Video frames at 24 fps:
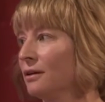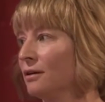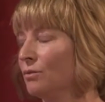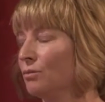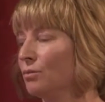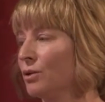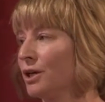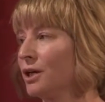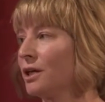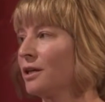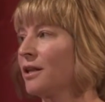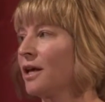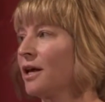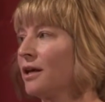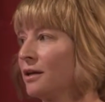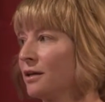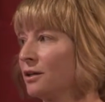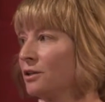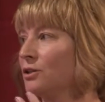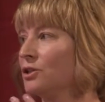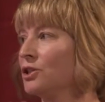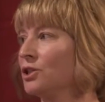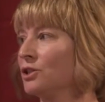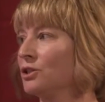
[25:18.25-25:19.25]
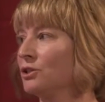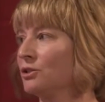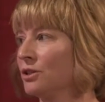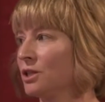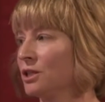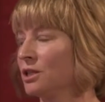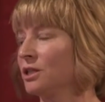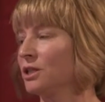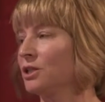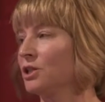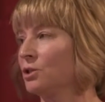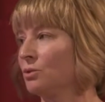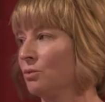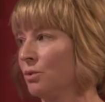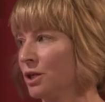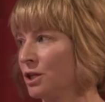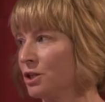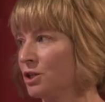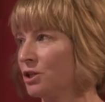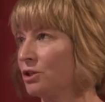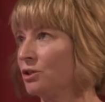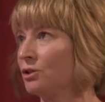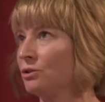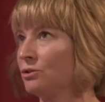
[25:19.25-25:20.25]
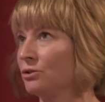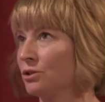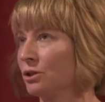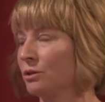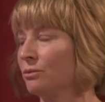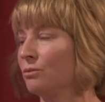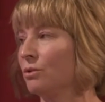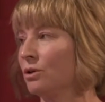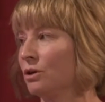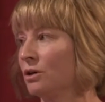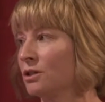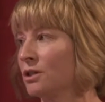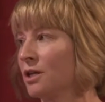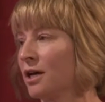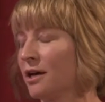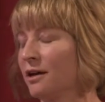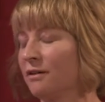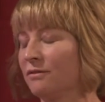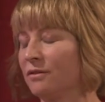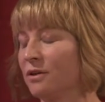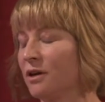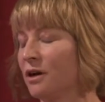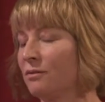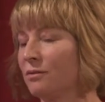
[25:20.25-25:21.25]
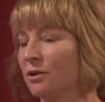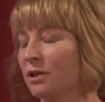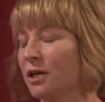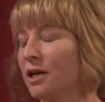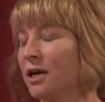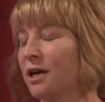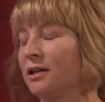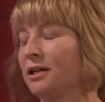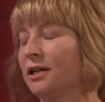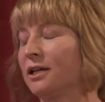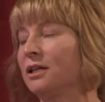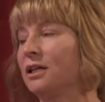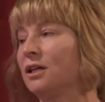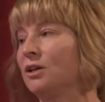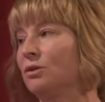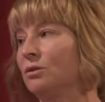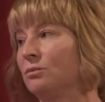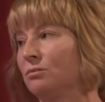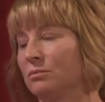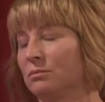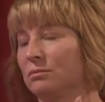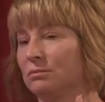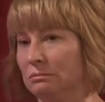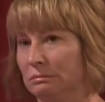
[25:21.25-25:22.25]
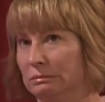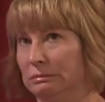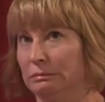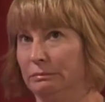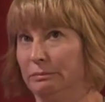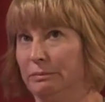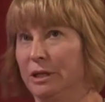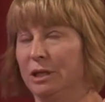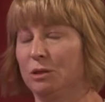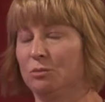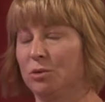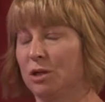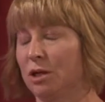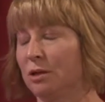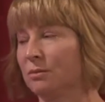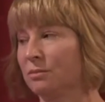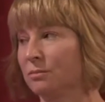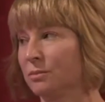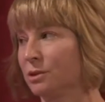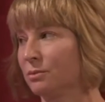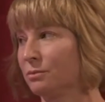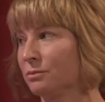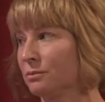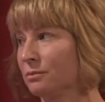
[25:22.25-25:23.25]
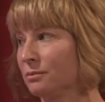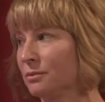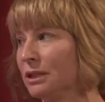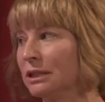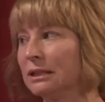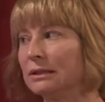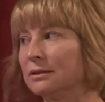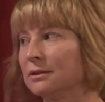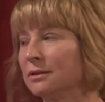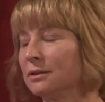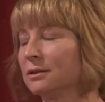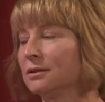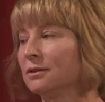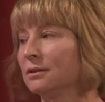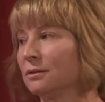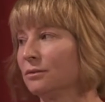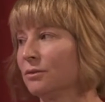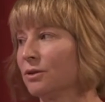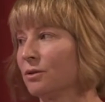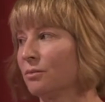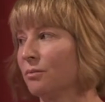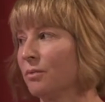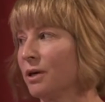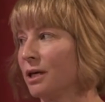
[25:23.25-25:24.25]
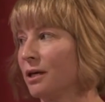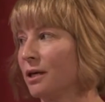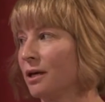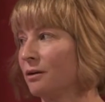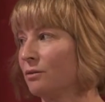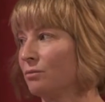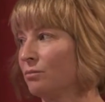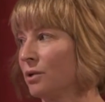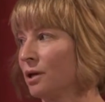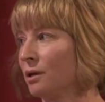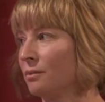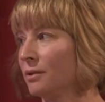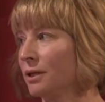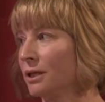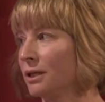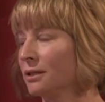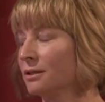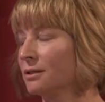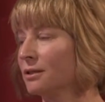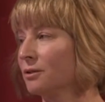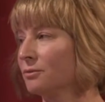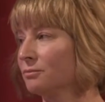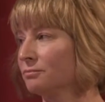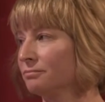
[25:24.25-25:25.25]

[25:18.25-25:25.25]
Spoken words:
Bringing that energy to the situation usually works. I have not really had any big problems with men out in public. So